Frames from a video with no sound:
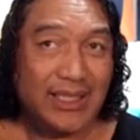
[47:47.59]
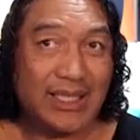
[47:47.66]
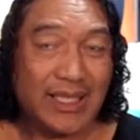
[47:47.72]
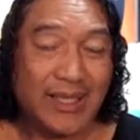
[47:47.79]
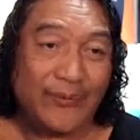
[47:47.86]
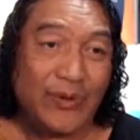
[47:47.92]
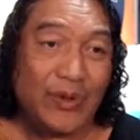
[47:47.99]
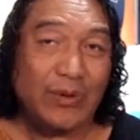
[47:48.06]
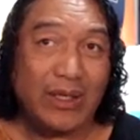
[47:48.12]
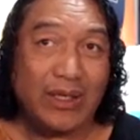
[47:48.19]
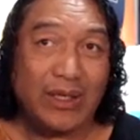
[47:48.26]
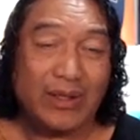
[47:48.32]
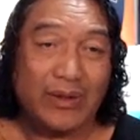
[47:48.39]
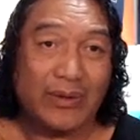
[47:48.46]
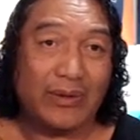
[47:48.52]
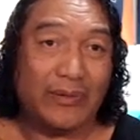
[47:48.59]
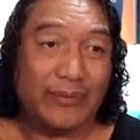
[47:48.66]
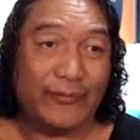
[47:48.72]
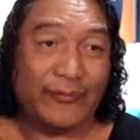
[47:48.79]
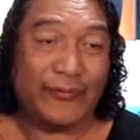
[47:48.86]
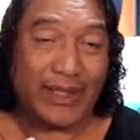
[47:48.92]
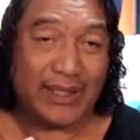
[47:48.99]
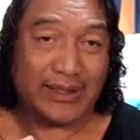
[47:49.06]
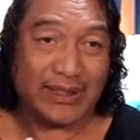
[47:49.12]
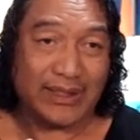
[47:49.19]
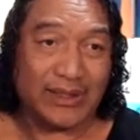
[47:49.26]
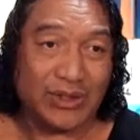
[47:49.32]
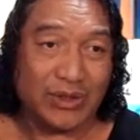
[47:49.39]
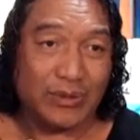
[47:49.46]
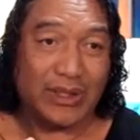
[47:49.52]
If you are
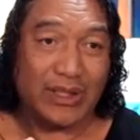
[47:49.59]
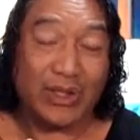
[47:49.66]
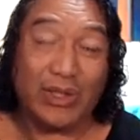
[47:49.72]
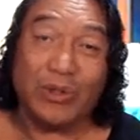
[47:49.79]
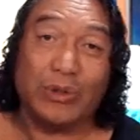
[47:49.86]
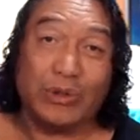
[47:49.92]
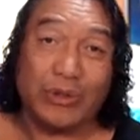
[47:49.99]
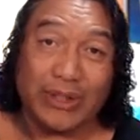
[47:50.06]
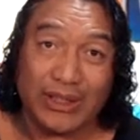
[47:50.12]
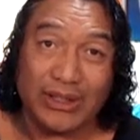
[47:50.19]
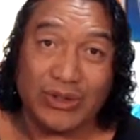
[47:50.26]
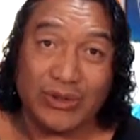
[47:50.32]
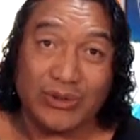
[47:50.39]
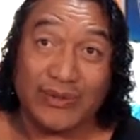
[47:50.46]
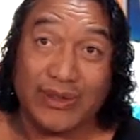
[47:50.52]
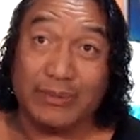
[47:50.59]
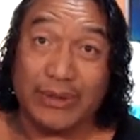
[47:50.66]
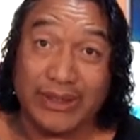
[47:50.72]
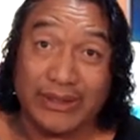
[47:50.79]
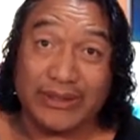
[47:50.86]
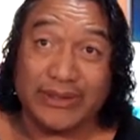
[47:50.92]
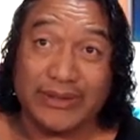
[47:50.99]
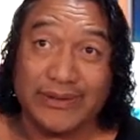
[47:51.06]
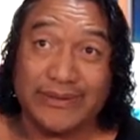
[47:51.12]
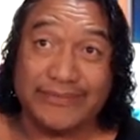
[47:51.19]
fighting, you are lowering your vibration.